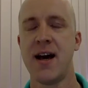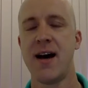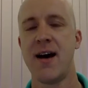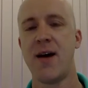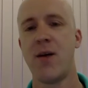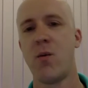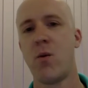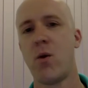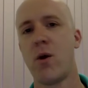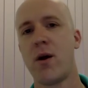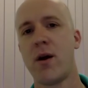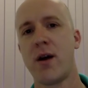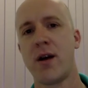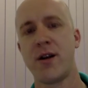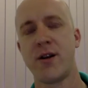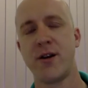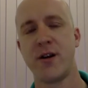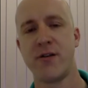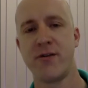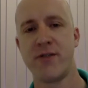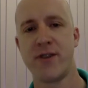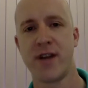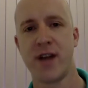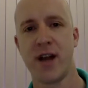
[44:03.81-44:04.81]
and what can I do
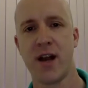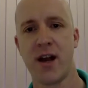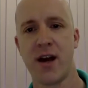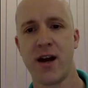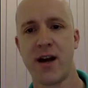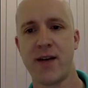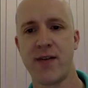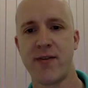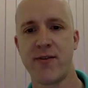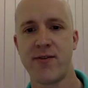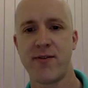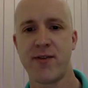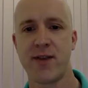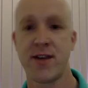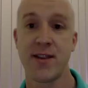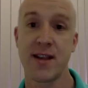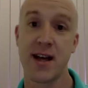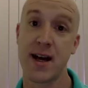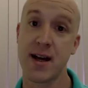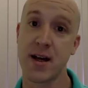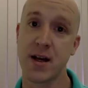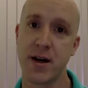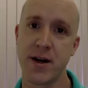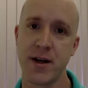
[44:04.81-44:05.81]
in real life in
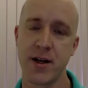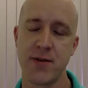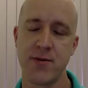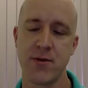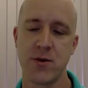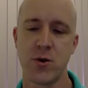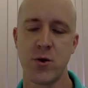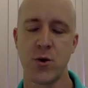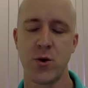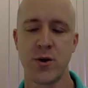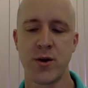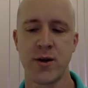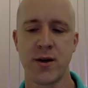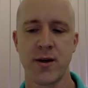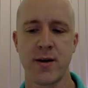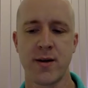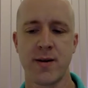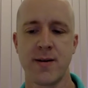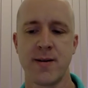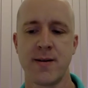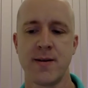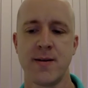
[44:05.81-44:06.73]
that kind of order.